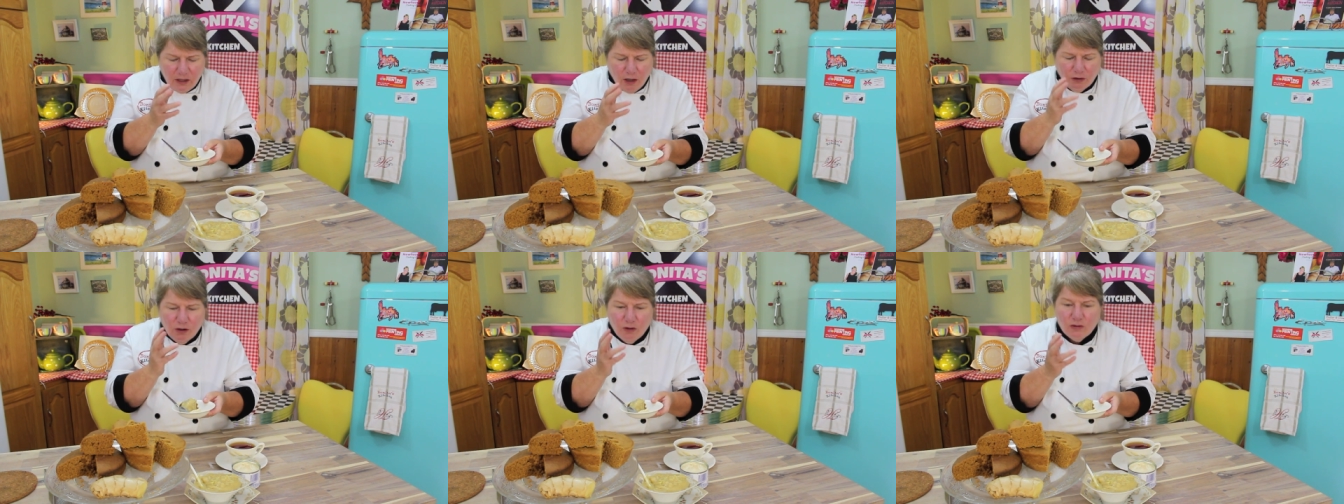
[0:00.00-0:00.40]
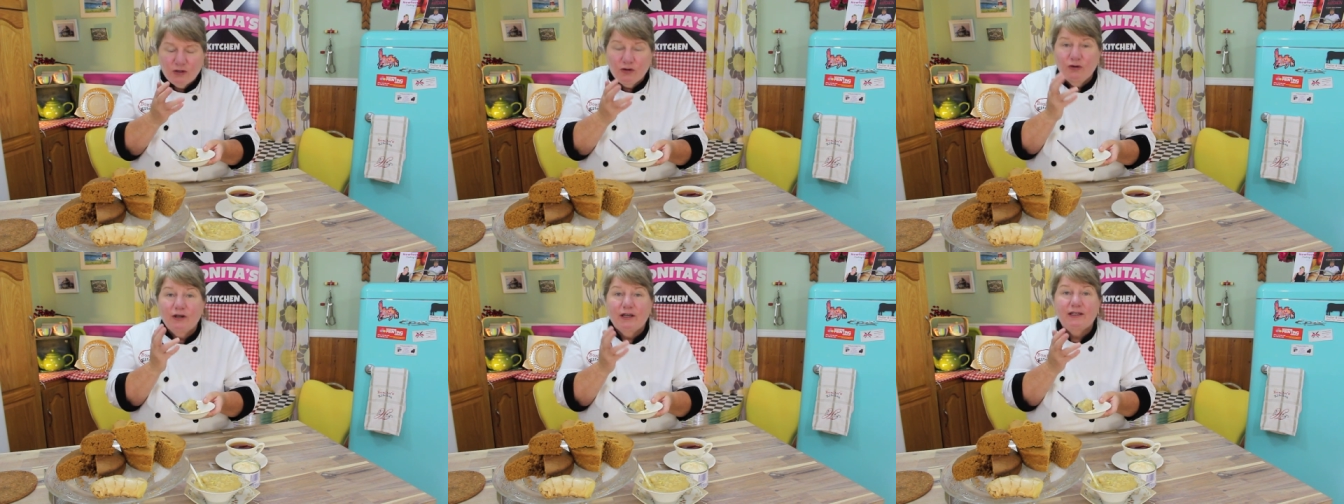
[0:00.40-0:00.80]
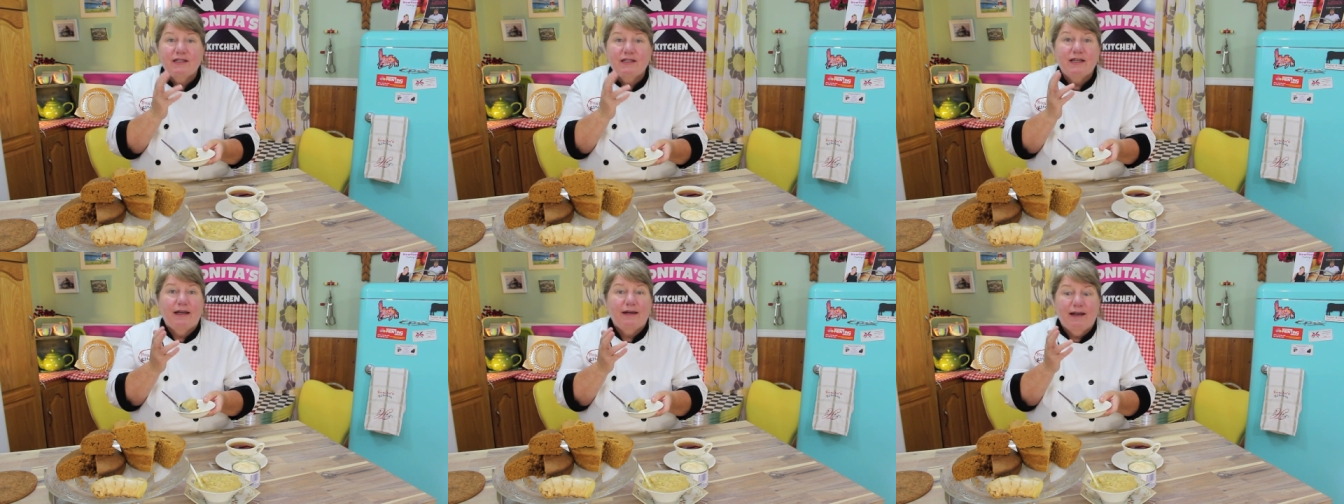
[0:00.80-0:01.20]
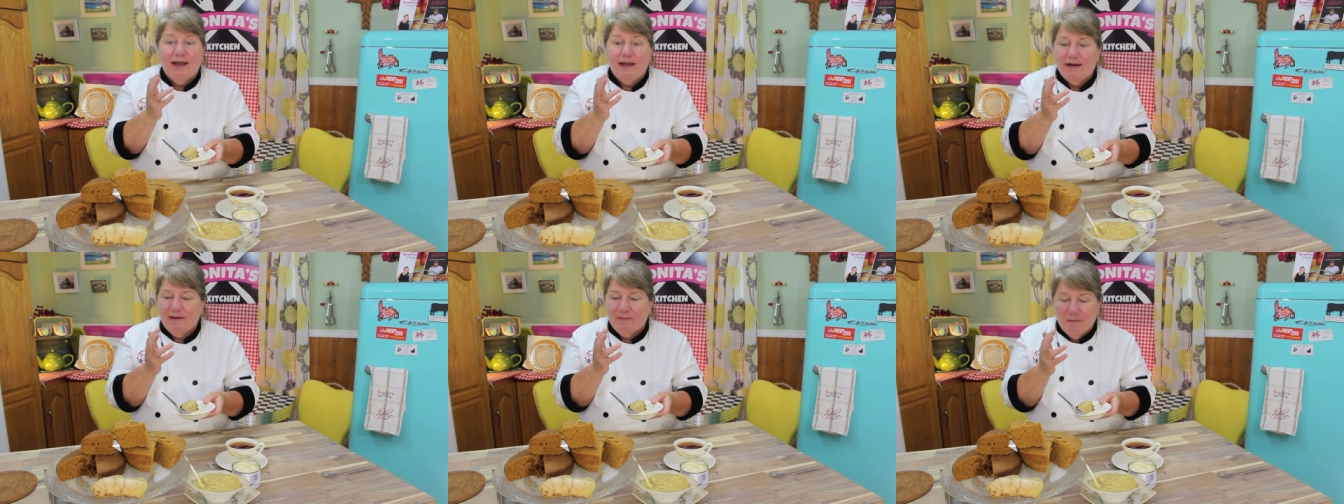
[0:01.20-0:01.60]
And those cookies and,
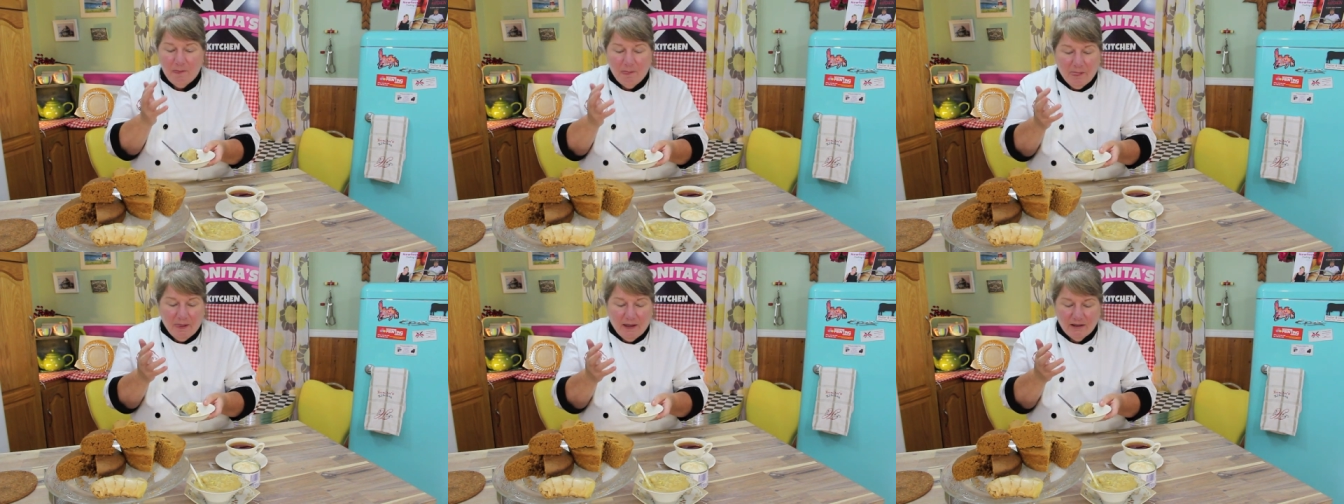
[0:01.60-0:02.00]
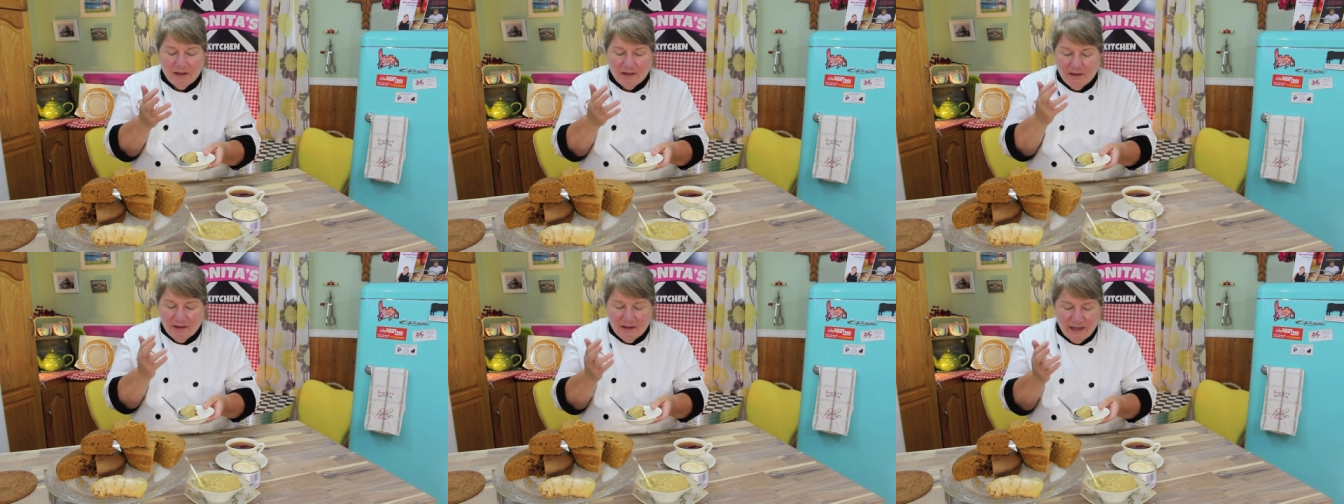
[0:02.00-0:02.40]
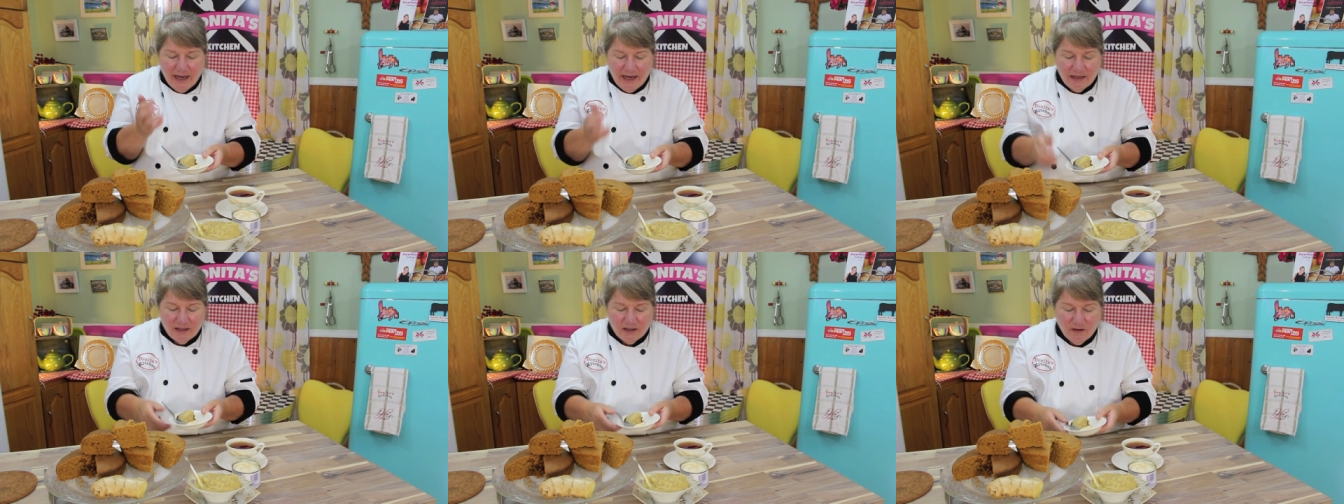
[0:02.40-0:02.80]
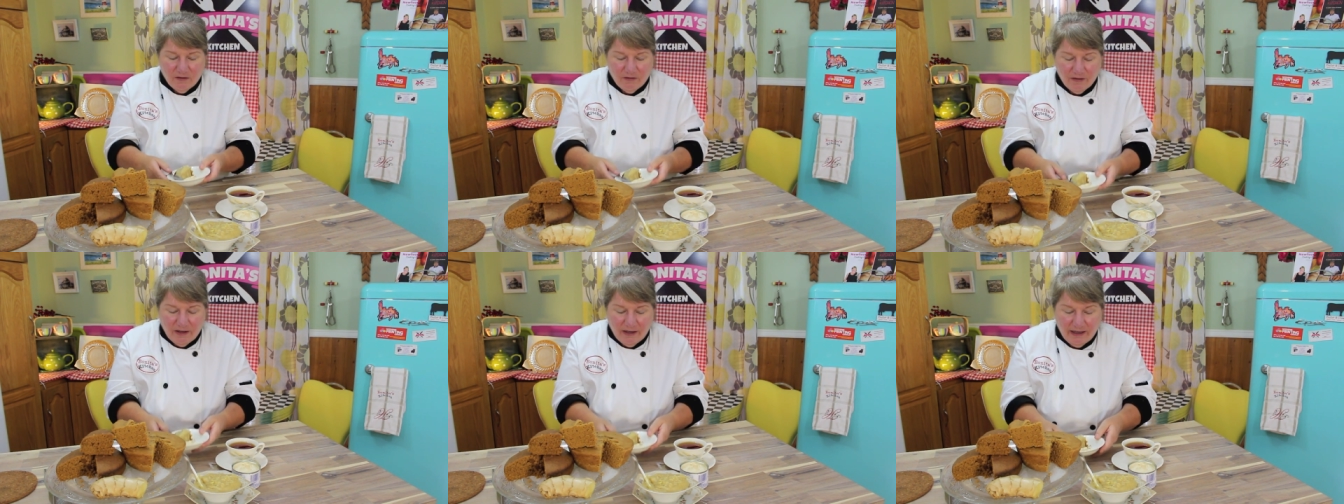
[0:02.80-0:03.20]
and the taste
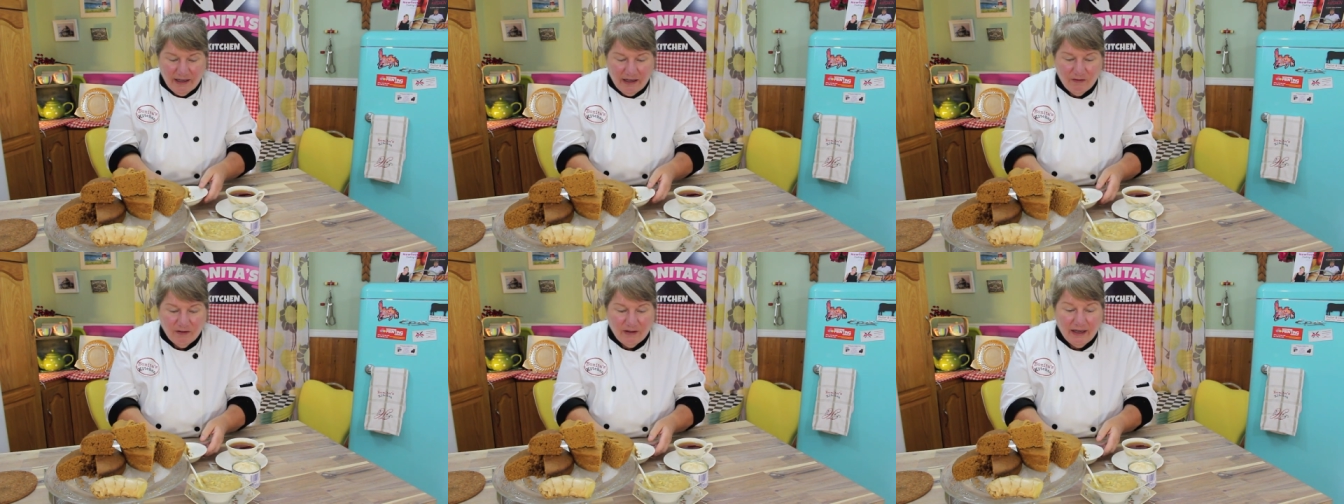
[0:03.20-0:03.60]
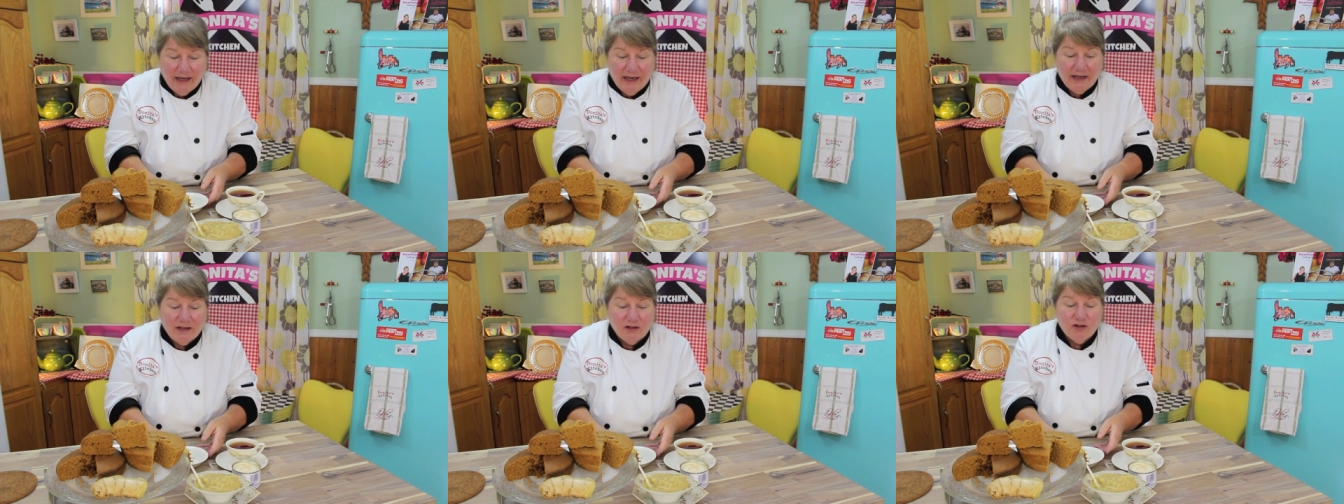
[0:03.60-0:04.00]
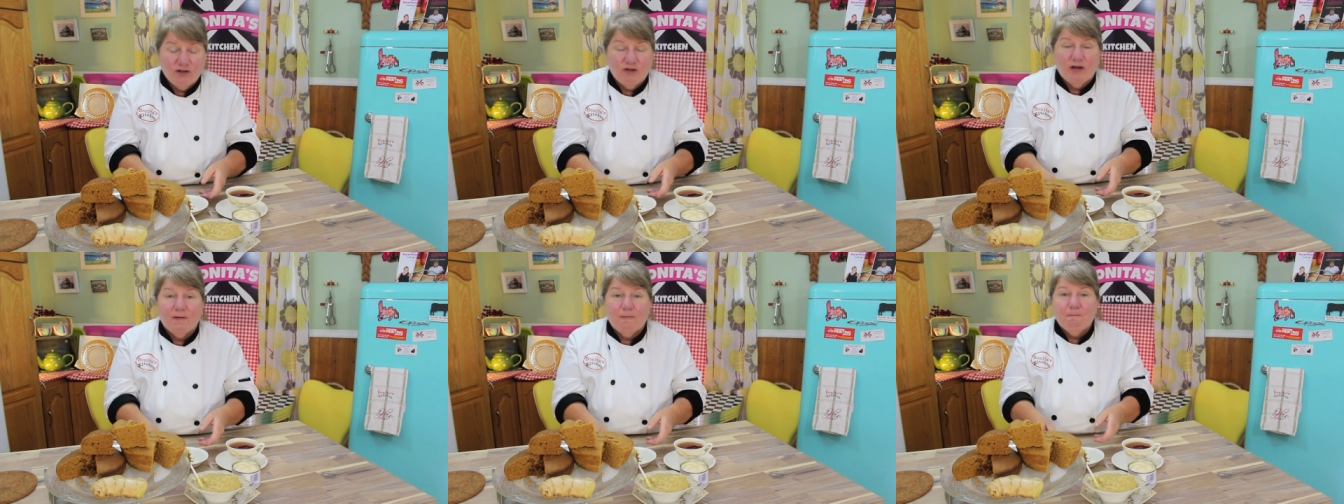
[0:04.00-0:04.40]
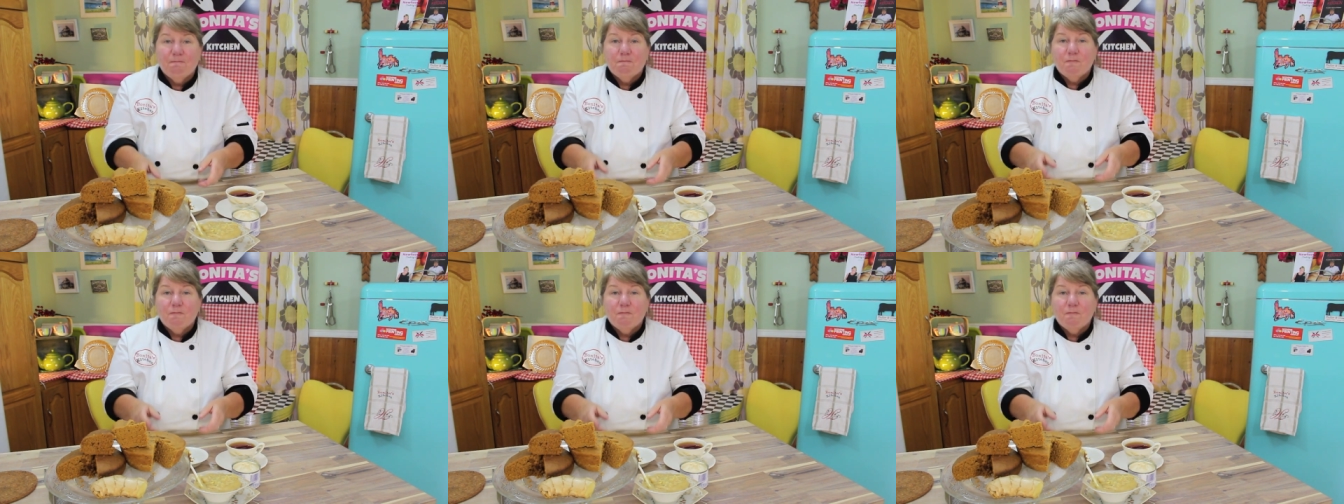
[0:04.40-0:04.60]
of even the extra